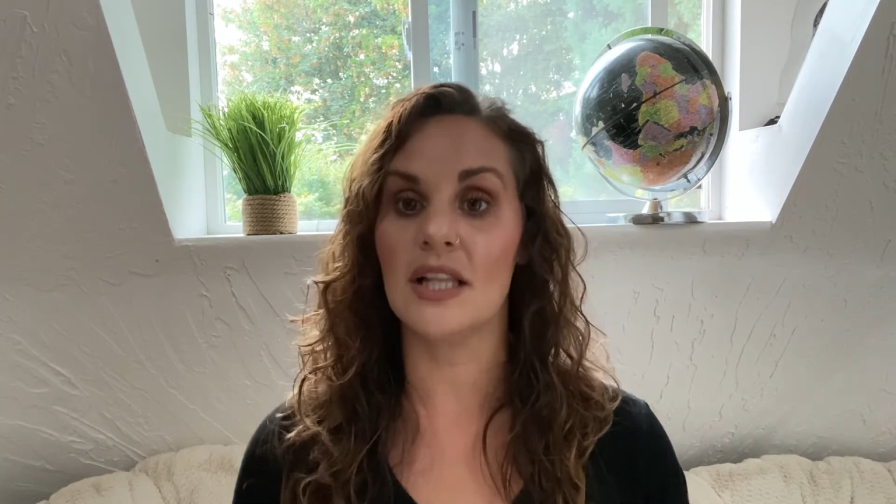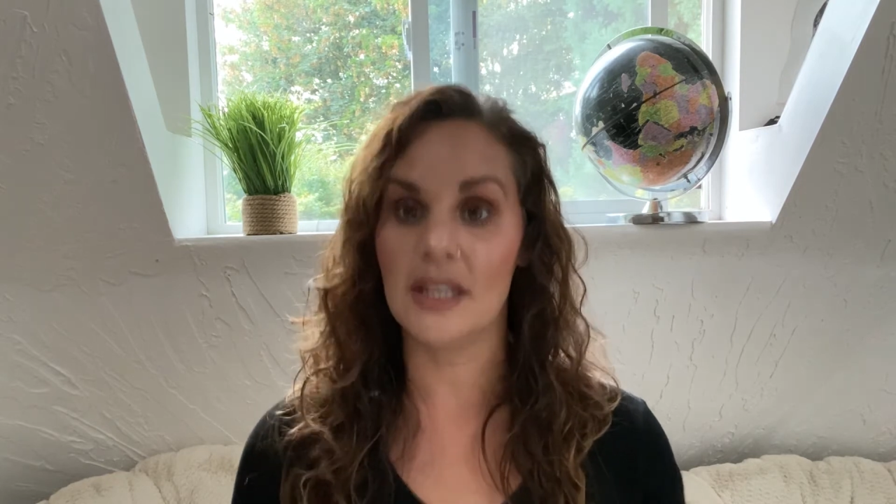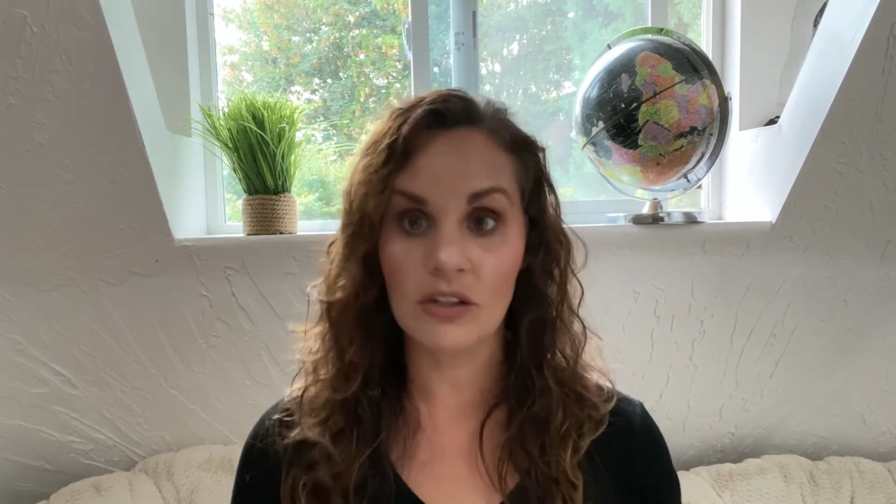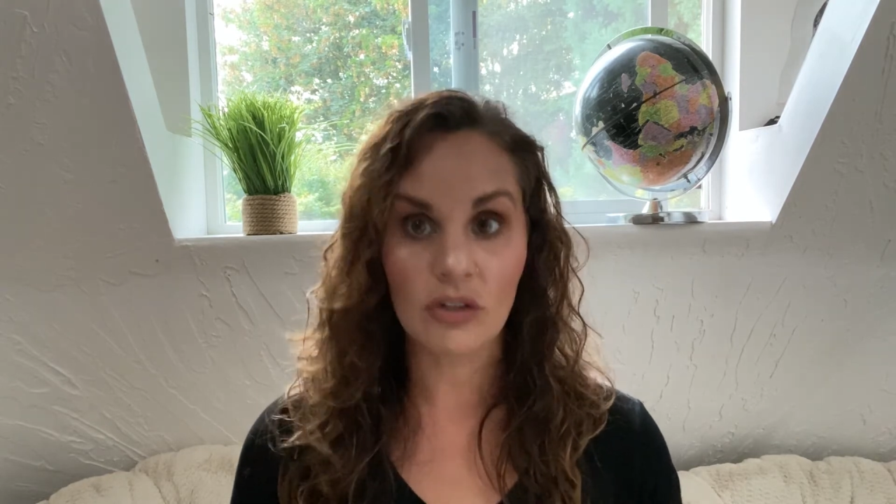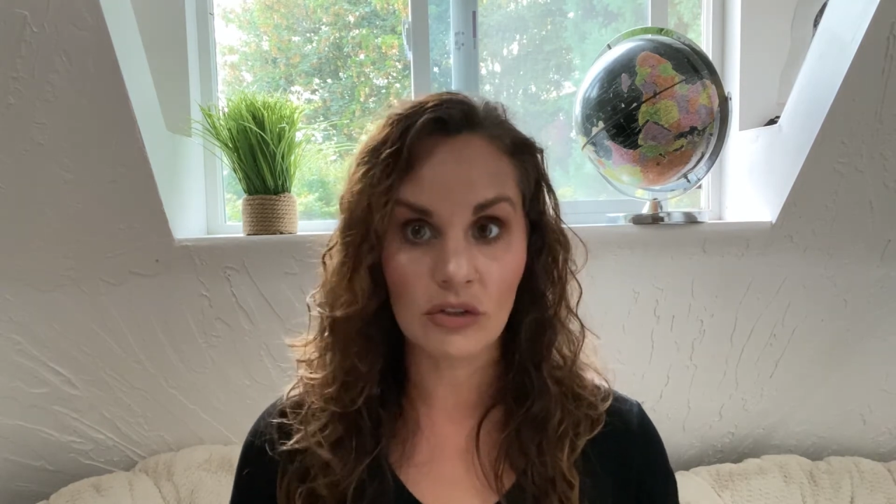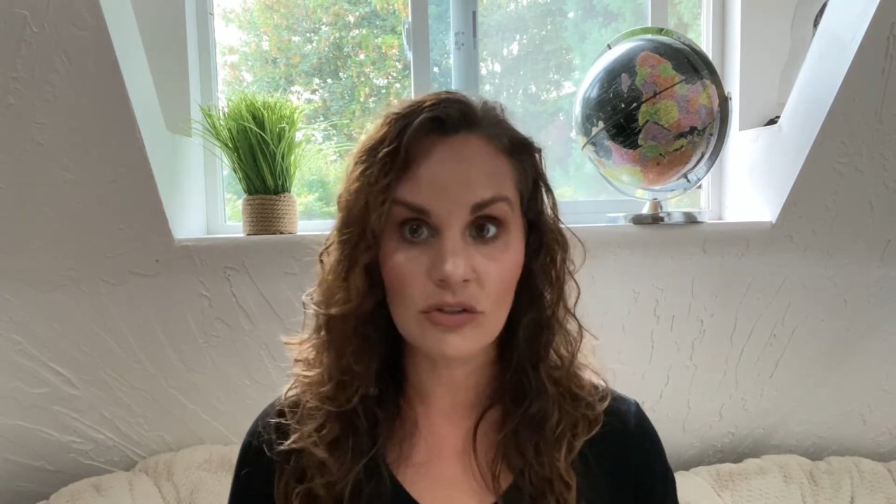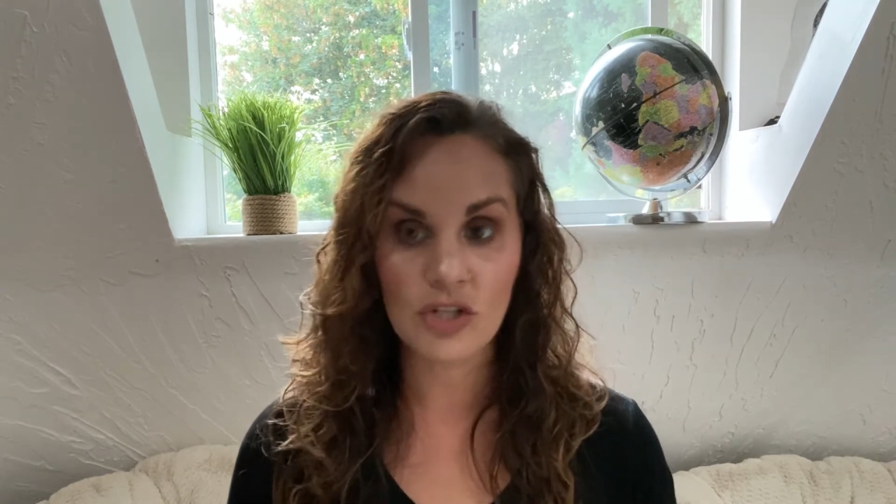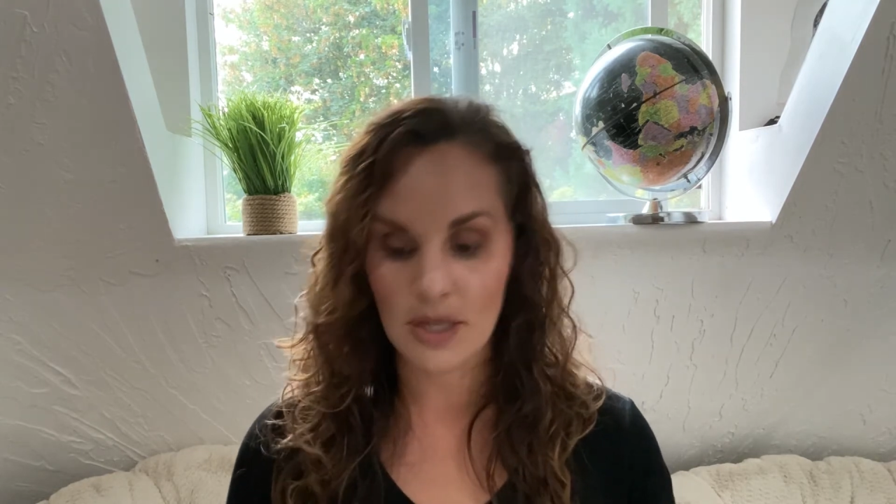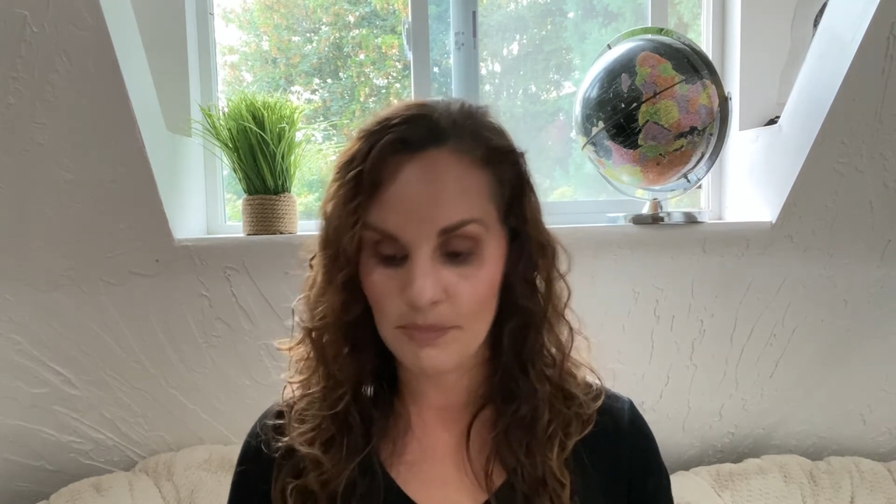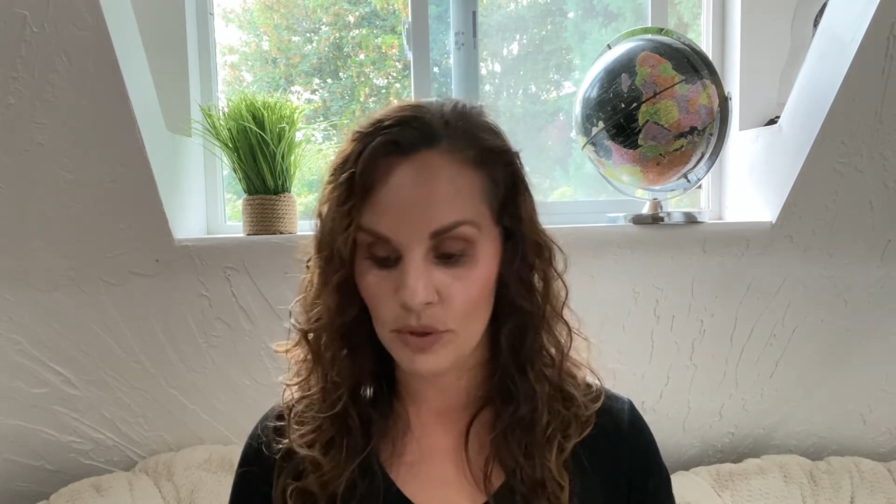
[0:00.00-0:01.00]
Clean Curl
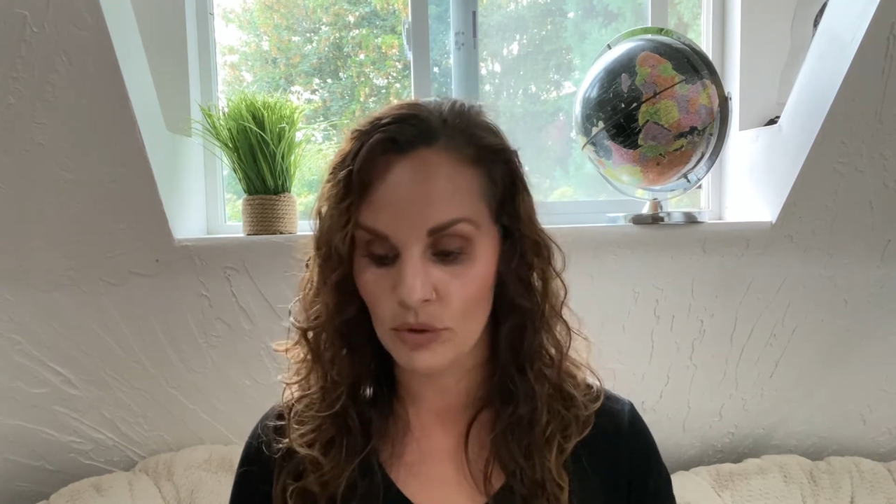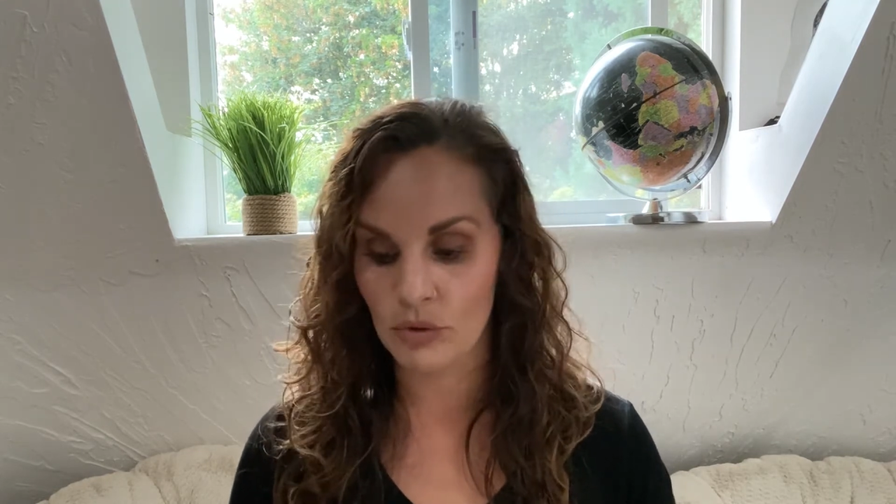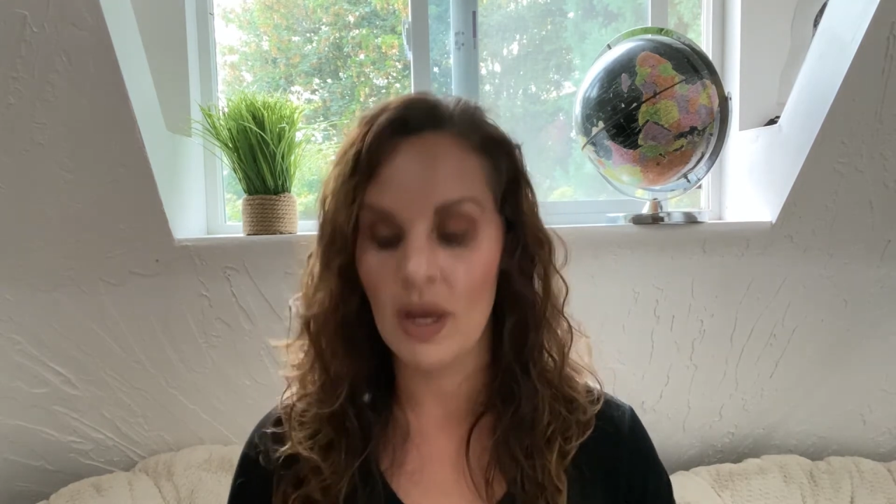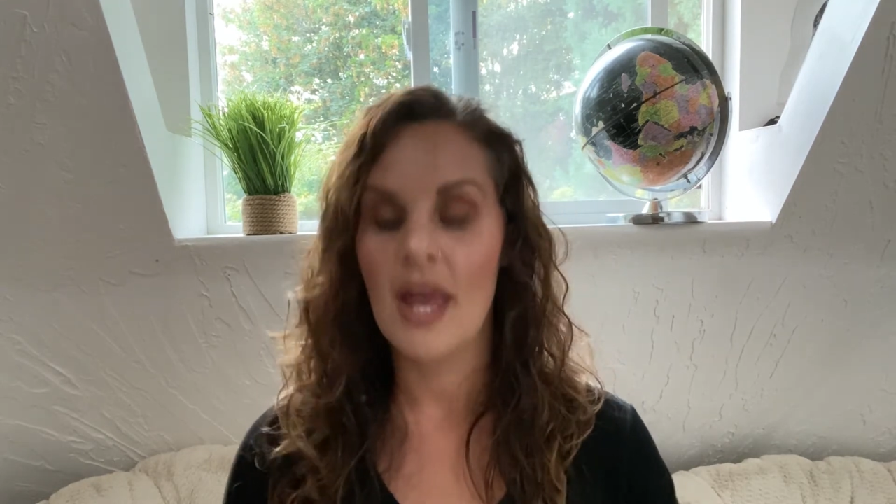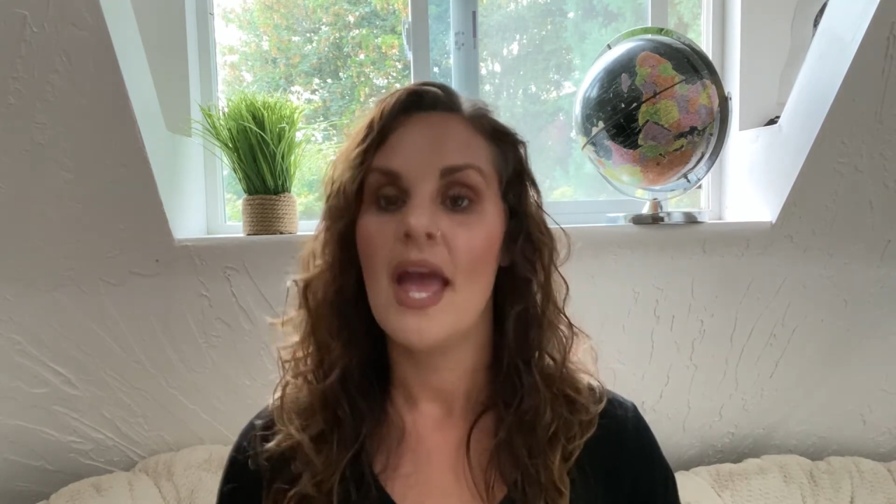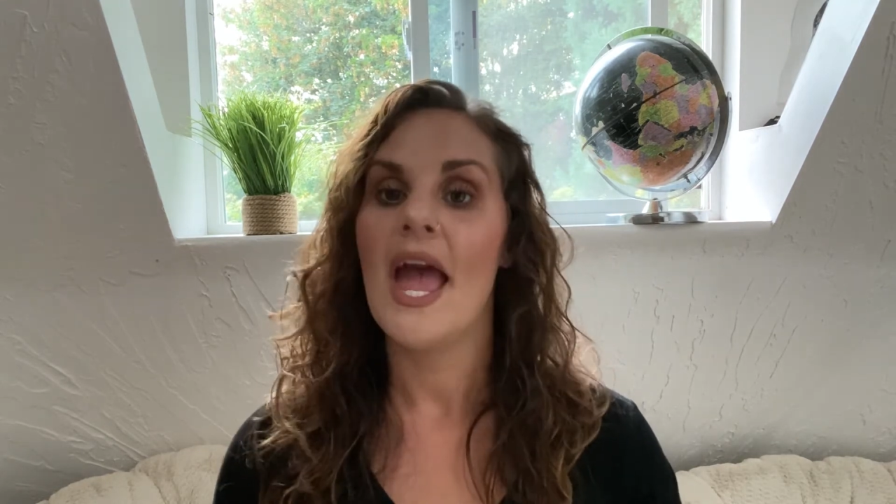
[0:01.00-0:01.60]
shampoo